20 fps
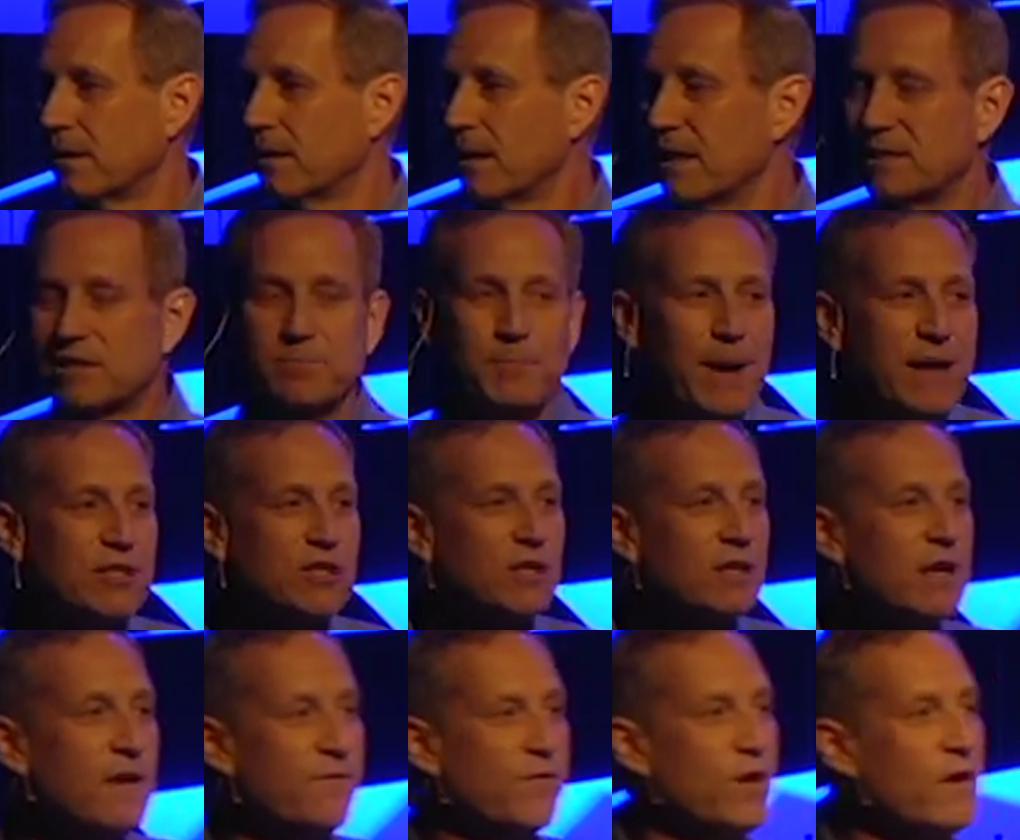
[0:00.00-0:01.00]

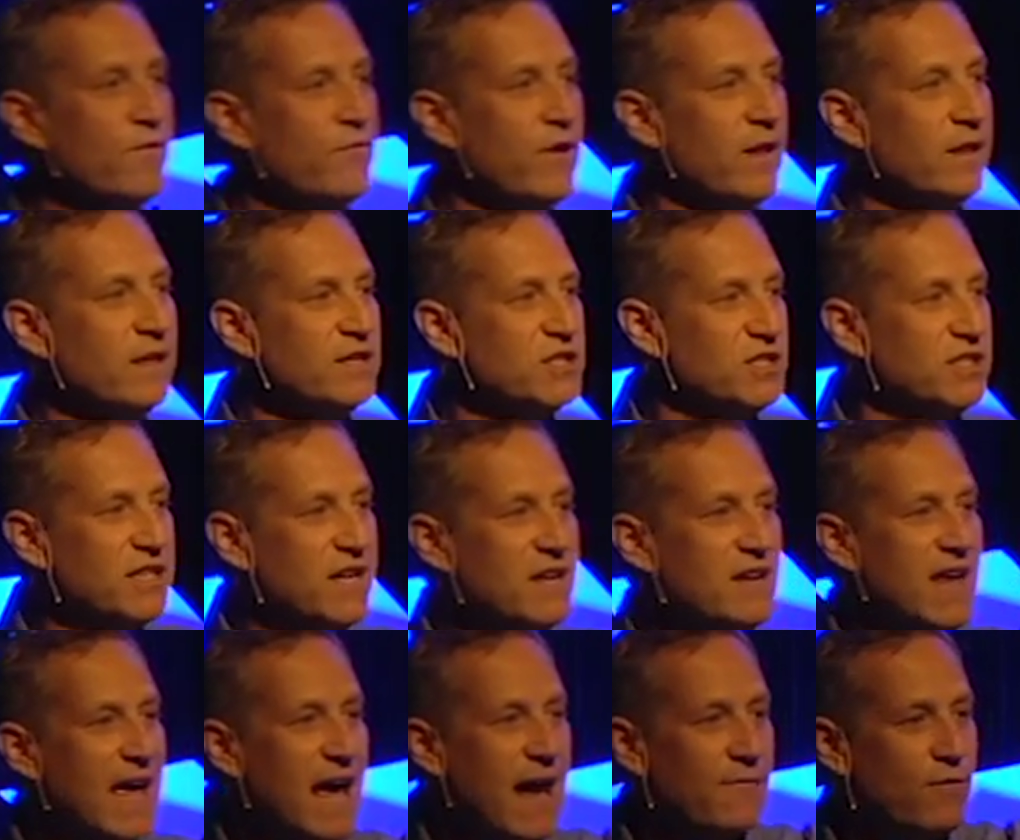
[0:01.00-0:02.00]
Especially if your village
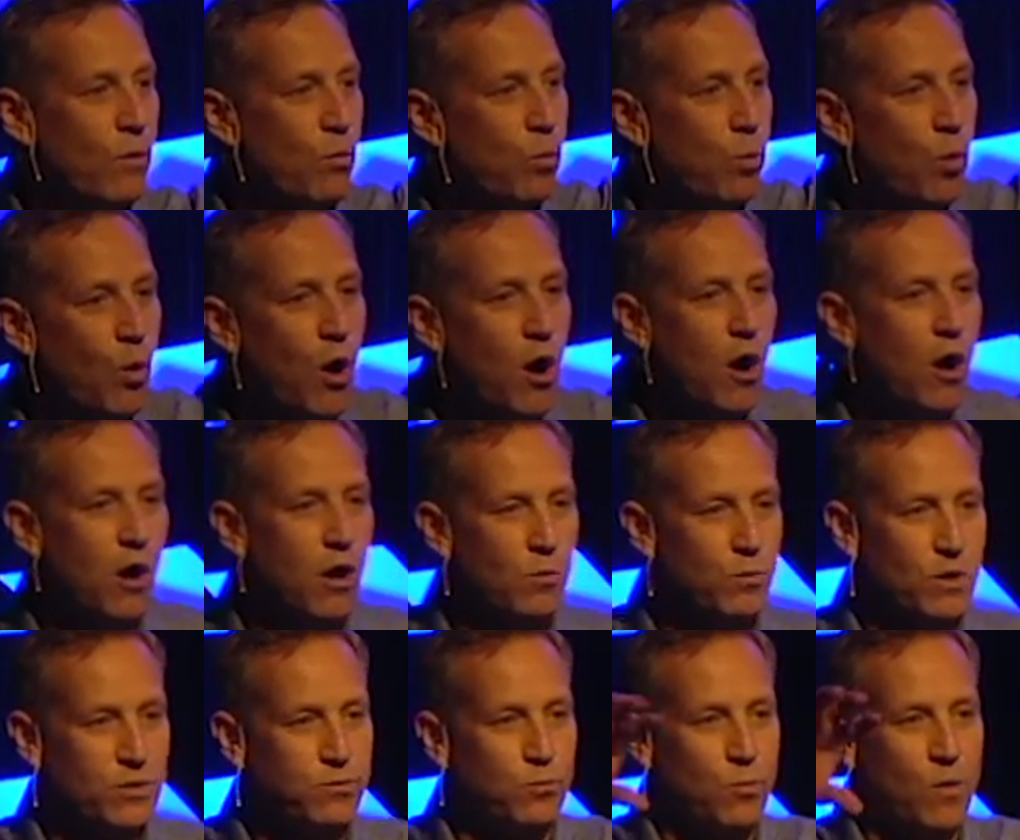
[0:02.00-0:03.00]
didn't have a wall
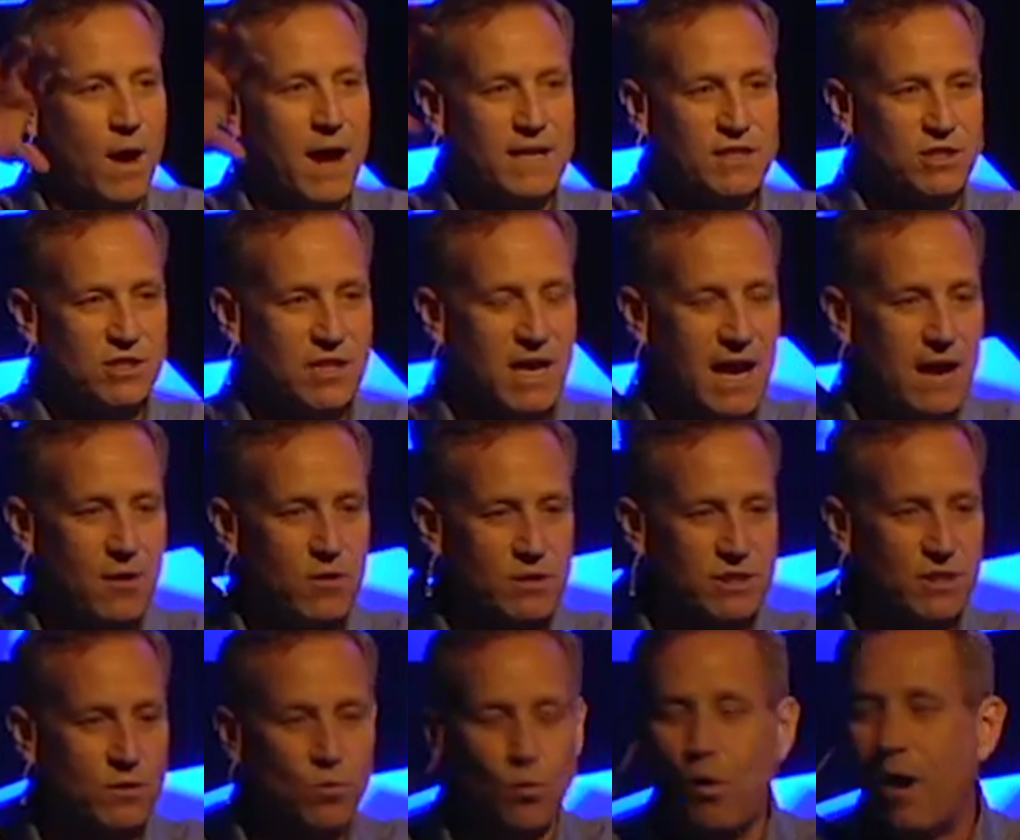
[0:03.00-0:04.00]
with watchtowers
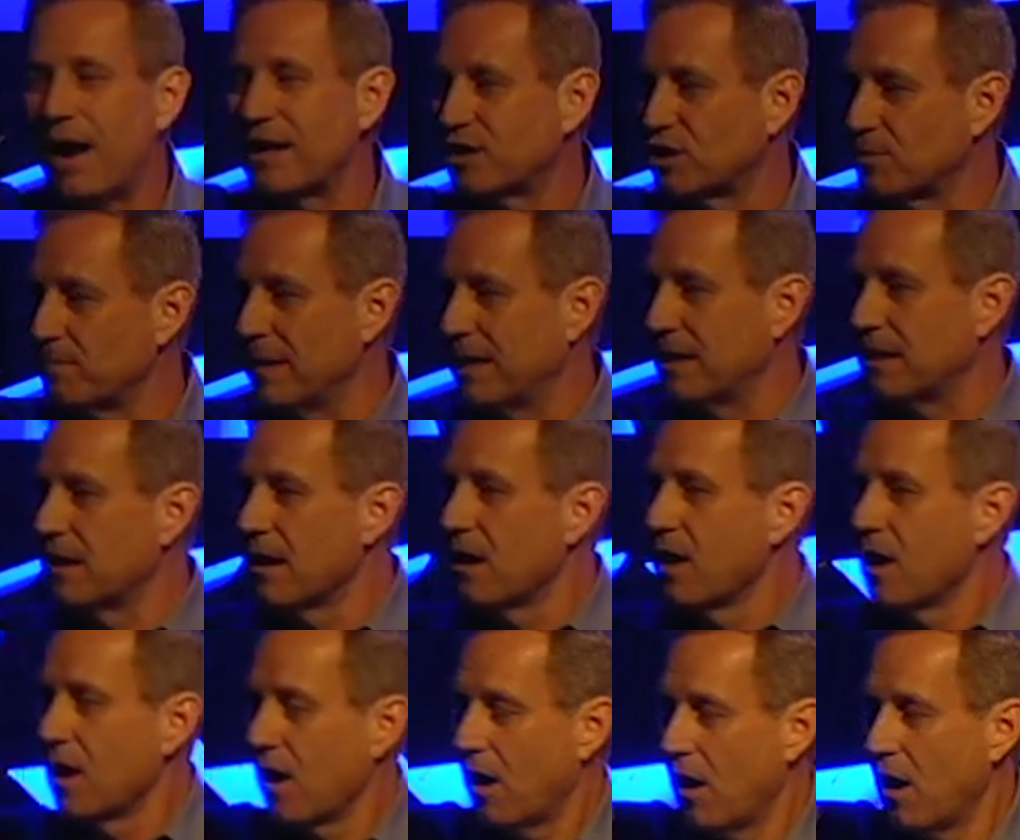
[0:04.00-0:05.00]
and watchmen
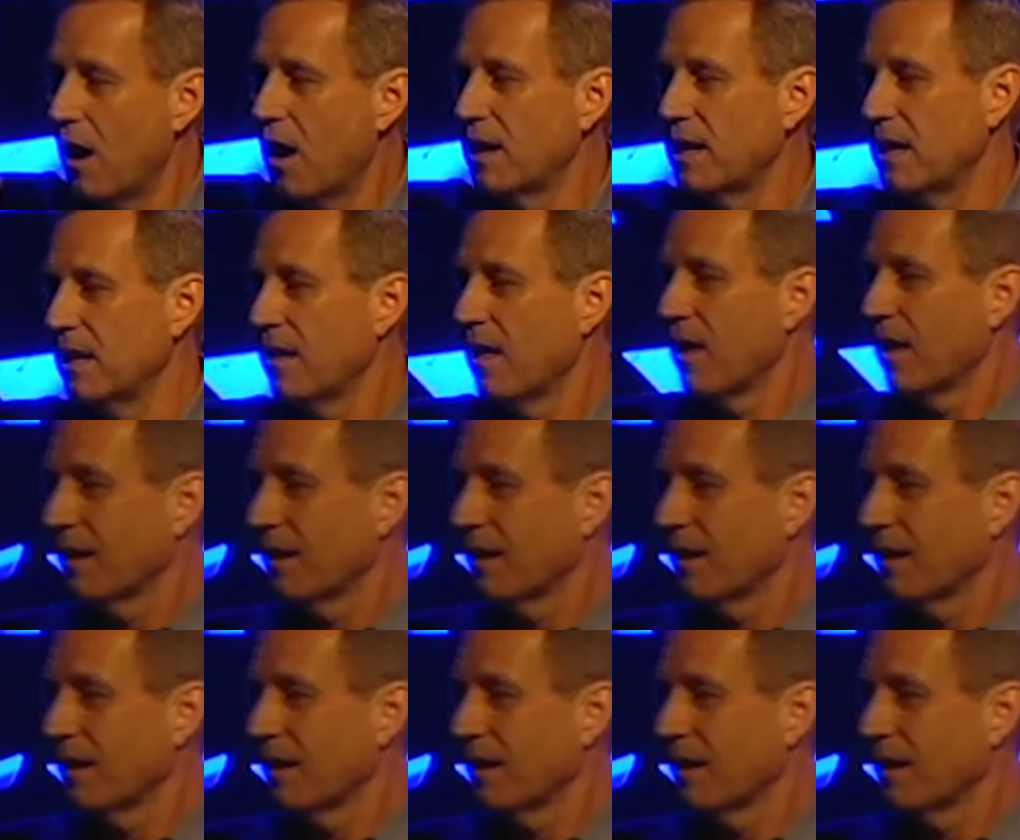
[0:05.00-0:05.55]
on it.